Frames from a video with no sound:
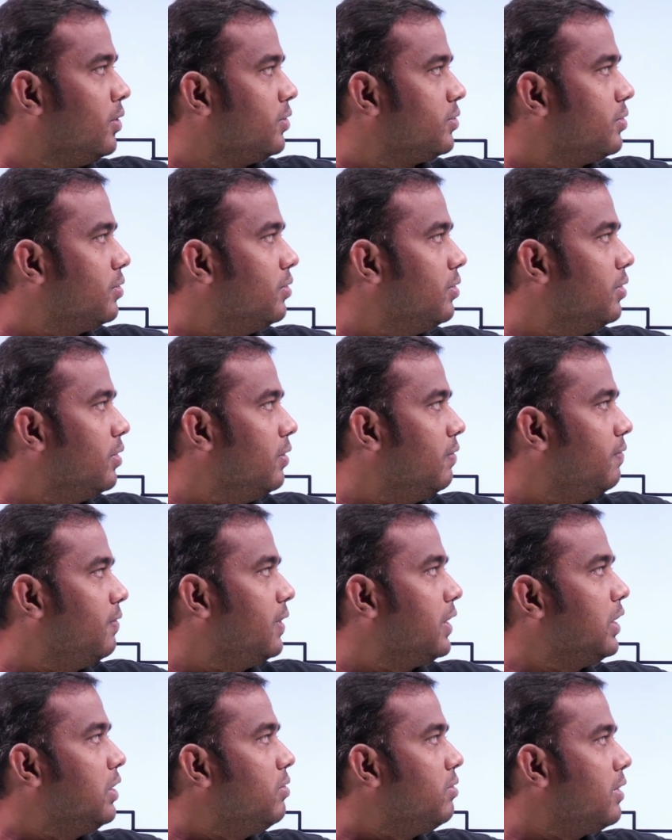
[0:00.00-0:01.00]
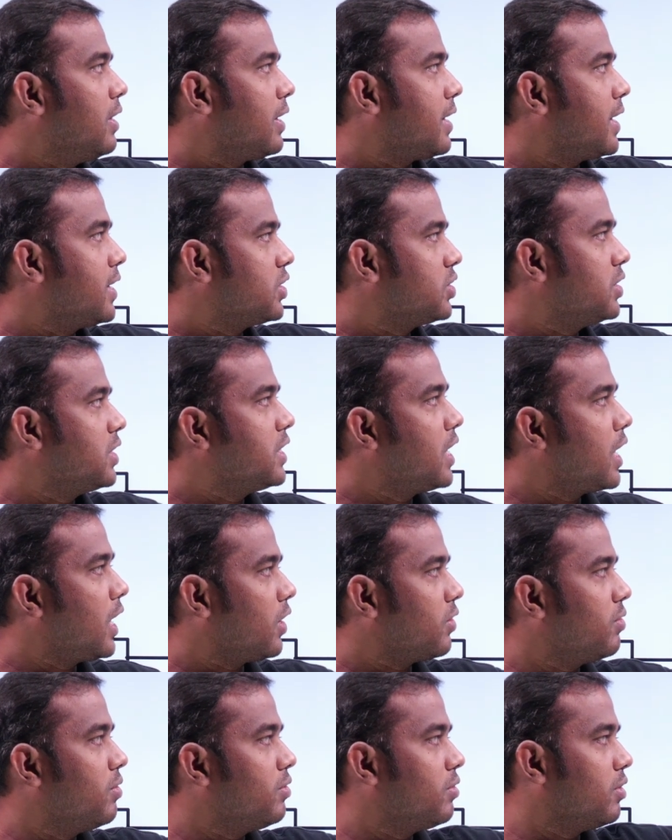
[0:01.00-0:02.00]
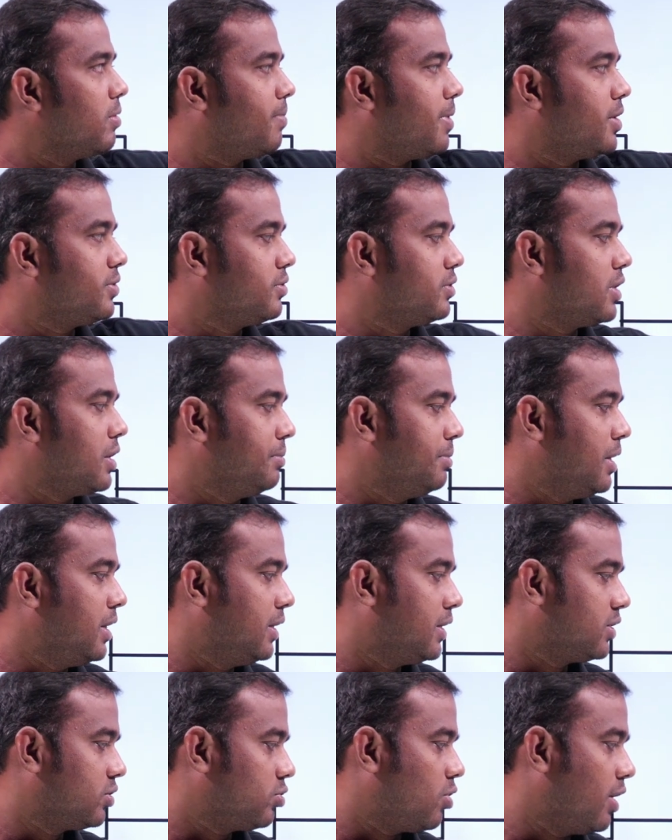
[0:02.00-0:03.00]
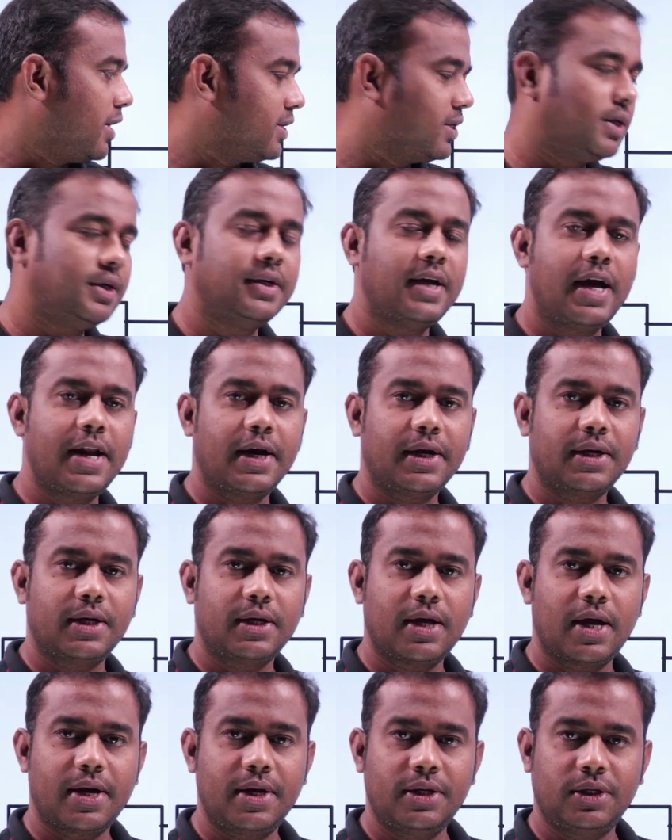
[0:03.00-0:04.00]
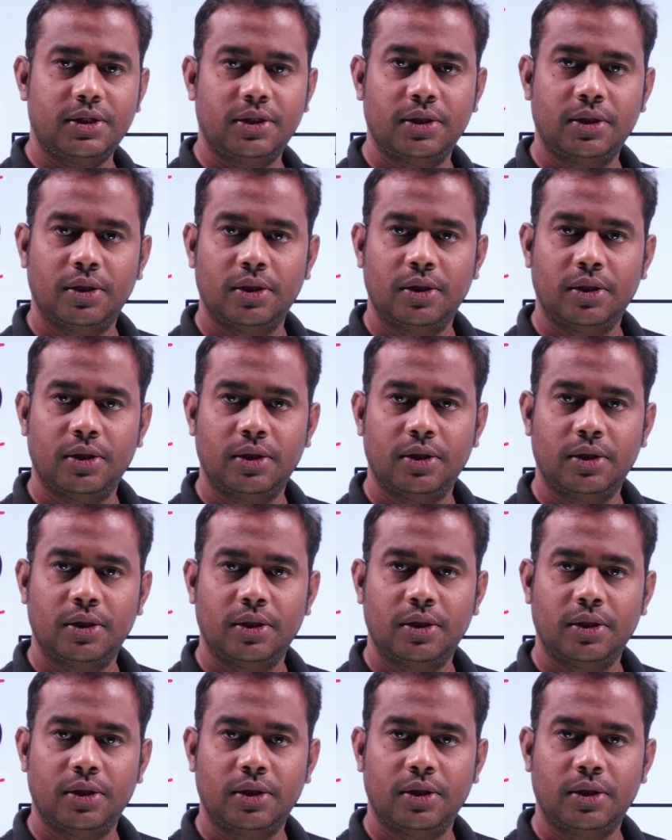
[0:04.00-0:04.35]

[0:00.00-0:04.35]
So if we give the connection electrode to the positive terminal, it is called as a direct current